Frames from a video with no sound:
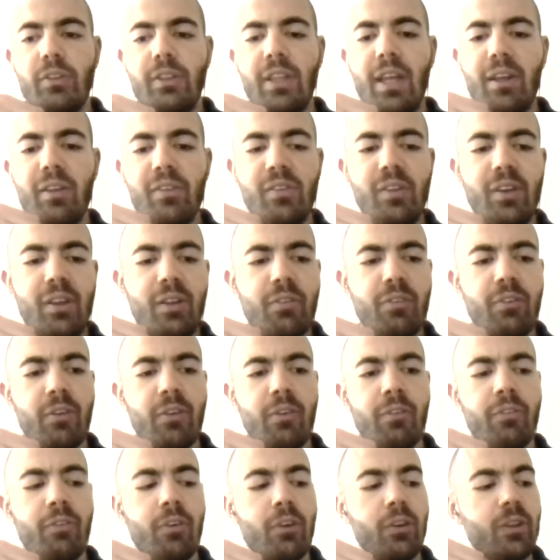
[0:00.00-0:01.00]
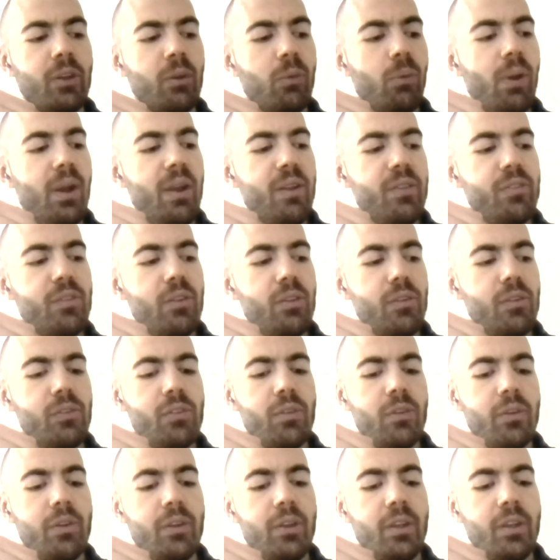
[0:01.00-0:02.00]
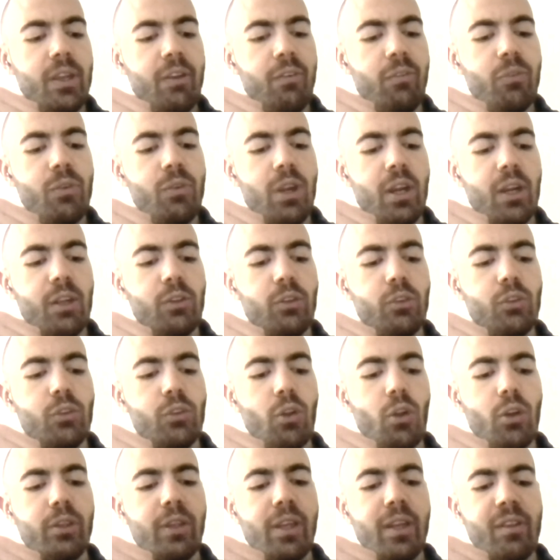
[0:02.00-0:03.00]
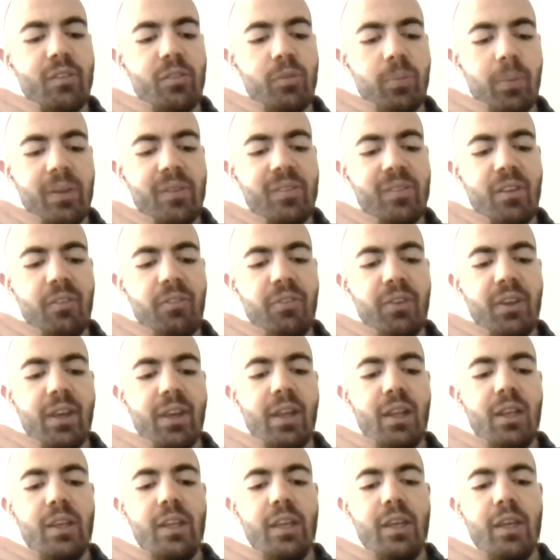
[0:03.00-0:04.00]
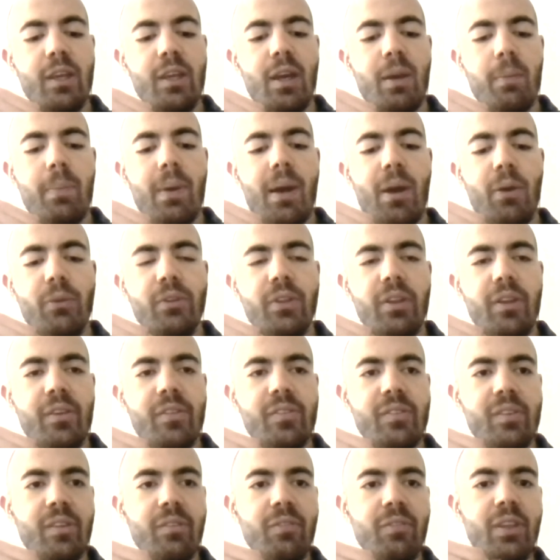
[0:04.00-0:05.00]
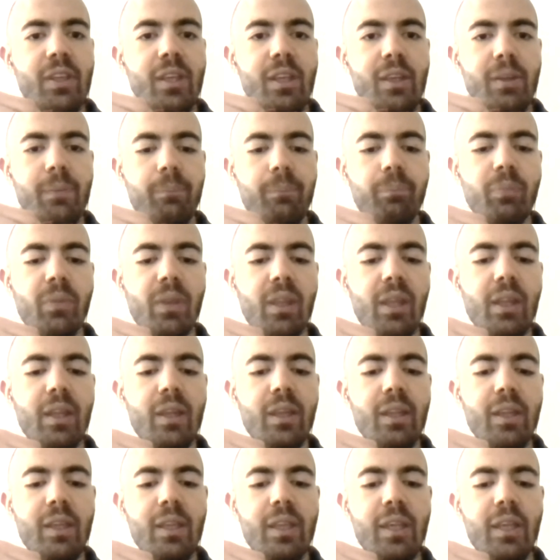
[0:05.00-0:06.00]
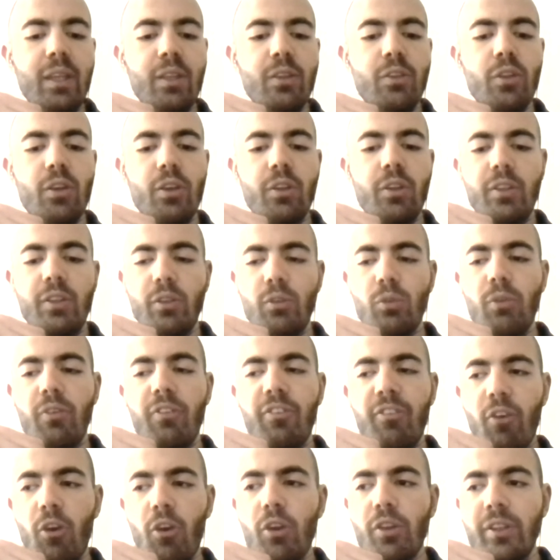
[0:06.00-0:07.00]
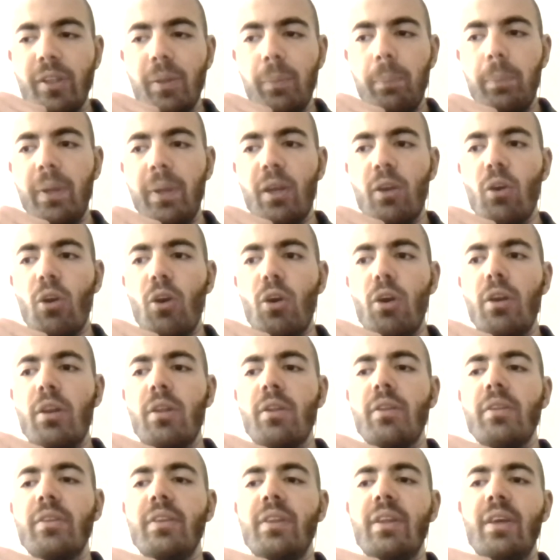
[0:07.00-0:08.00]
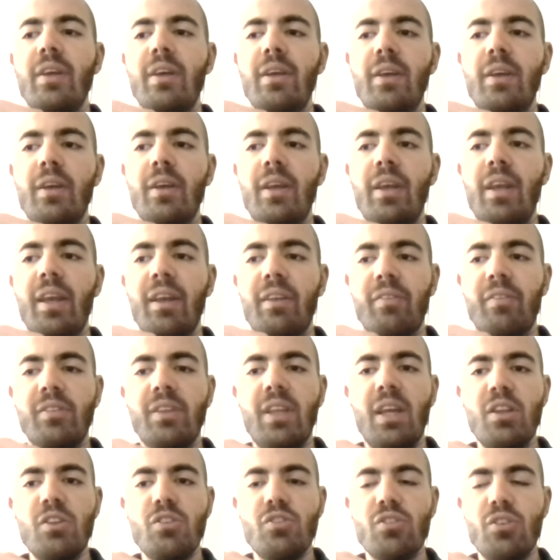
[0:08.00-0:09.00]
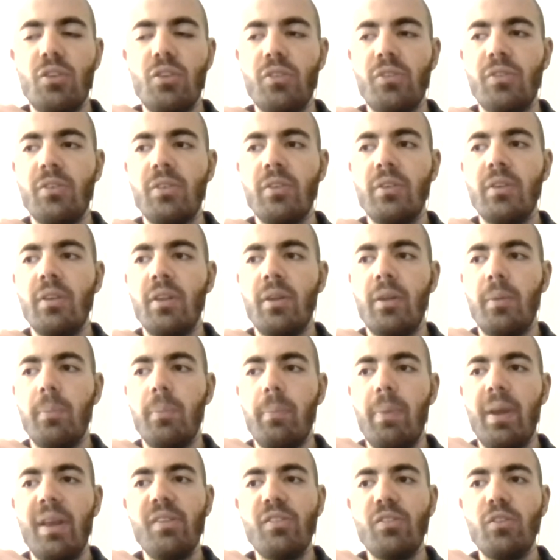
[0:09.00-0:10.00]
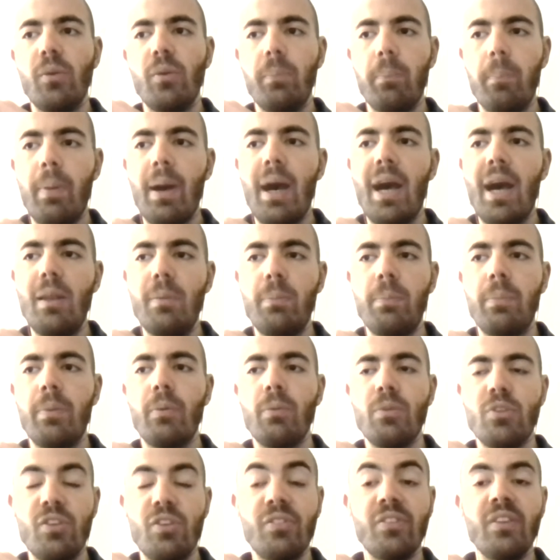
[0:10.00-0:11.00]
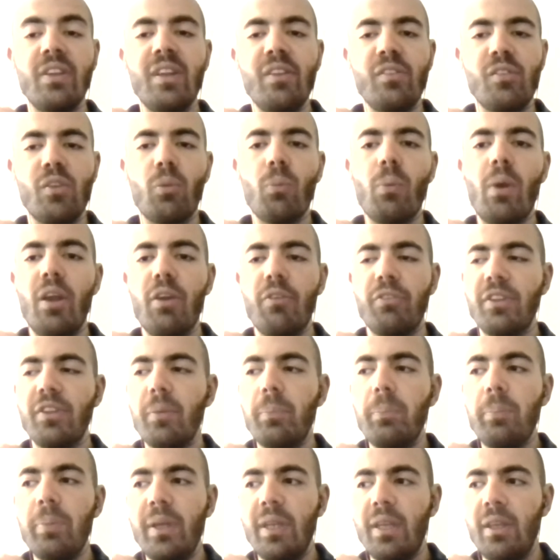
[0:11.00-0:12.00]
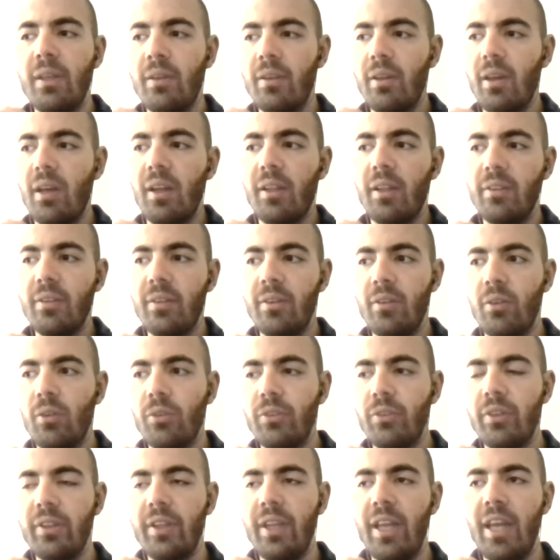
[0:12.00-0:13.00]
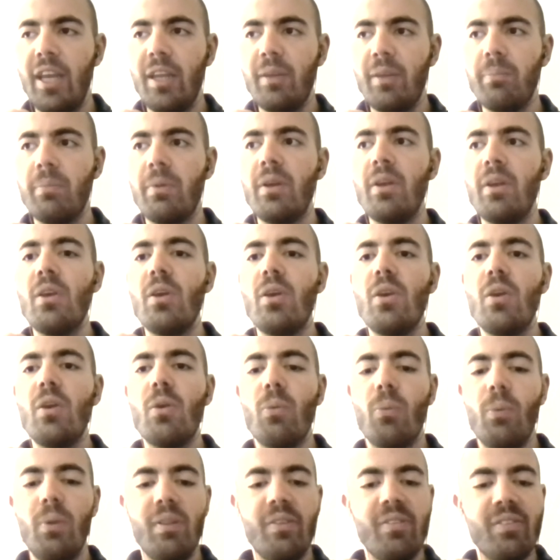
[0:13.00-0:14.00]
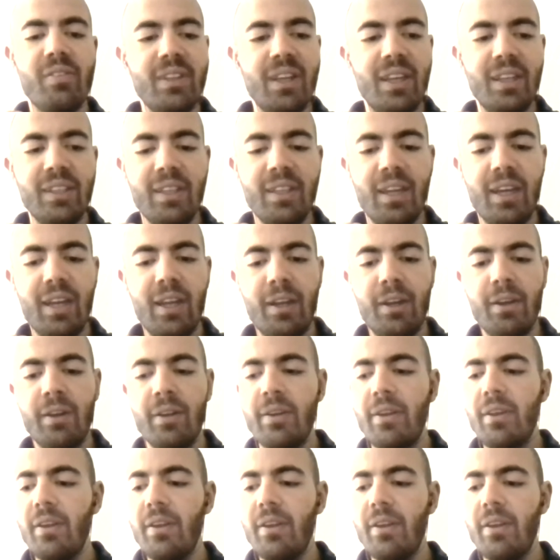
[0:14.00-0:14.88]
thanks, Rick, for the questions. If we are talking specifically about the CVE3240P core, the extensions based on PULP, which is the reason why of the P on the name, will stay there